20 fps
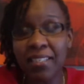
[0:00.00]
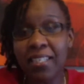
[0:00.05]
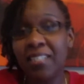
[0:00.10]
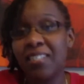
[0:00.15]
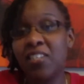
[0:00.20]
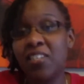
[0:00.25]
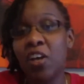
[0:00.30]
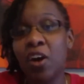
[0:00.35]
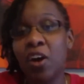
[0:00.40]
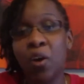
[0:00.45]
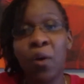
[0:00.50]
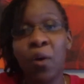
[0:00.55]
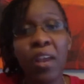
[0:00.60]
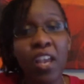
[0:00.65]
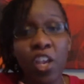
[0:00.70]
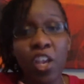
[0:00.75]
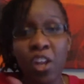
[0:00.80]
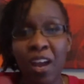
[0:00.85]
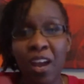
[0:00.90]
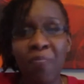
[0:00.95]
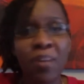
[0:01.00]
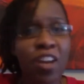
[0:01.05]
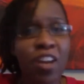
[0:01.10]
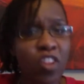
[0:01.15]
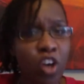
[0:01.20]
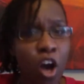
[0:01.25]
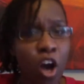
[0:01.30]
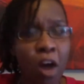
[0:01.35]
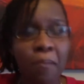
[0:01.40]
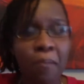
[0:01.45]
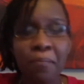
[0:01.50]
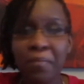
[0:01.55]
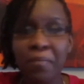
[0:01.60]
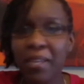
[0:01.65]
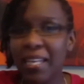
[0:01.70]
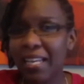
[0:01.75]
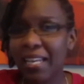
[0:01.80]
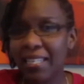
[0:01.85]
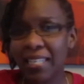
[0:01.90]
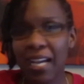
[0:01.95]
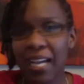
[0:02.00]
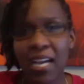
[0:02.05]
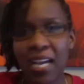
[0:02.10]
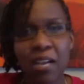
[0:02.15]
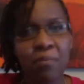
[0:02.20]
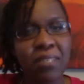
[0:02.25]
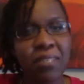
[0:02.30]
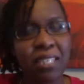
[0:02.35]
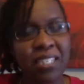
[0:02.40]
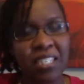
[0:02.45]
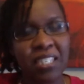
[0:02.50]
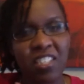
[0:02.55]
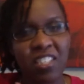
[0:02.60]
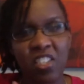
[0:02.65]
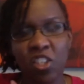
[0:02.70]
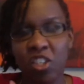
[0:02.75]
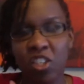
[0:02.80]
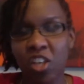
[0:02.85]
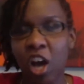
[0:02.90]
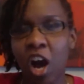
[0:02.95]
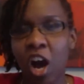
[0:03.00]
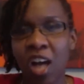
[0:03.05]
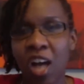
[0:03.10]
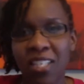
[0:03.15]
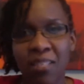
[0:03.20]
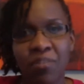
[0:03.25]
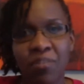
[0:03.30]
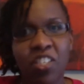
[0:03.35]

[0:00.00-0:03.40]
And so, I've been on the call many a times. It's just awesome.